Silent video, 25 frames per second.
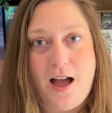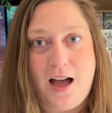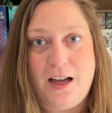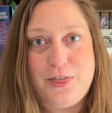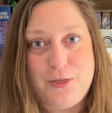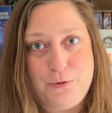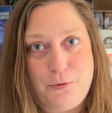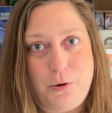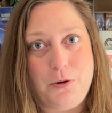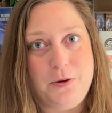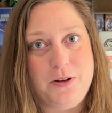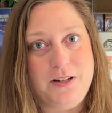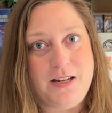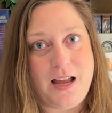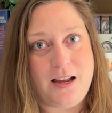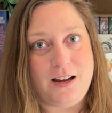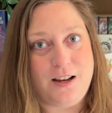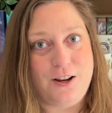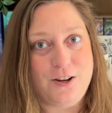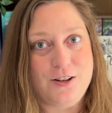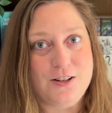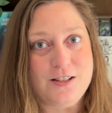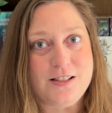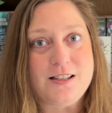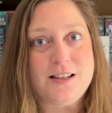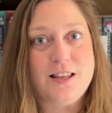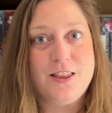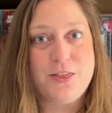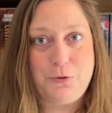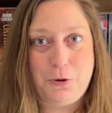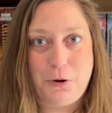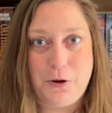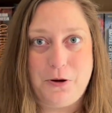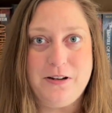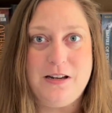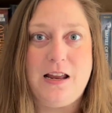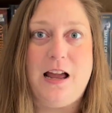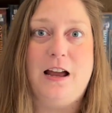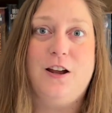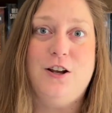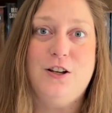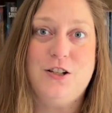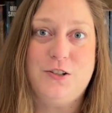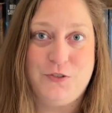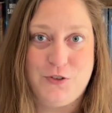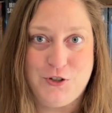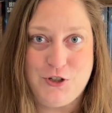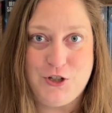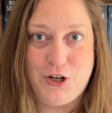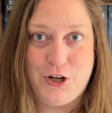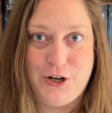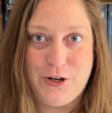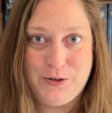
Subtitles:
Throwing daggers for sure.